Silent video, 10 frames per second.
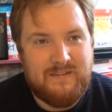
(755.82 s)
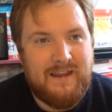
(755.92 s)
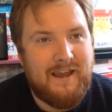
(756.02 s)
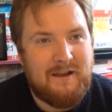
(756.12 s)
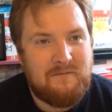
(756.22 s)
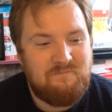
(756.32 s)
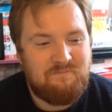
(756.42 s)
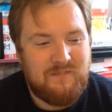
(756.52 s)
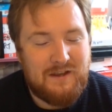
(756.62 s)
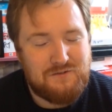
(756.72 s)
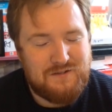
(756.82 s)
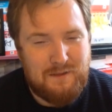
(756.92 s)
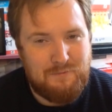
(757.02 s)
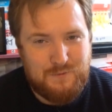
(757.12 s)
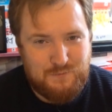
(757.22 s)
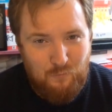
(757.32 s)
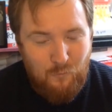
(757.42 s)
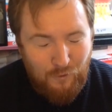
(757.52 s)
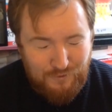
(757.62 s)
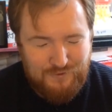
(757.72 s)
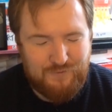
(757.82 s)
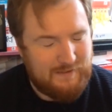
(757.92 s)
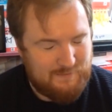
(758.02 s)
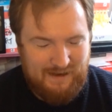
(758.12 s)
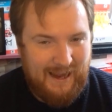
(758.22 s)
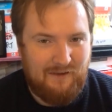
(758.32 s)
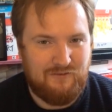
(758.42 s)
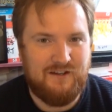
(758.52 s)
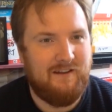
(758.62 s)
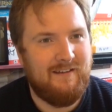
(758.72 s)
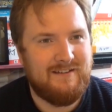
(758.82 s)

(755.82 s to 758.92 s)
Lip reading: Yeah, Idris Elba was wonderful as McCavity.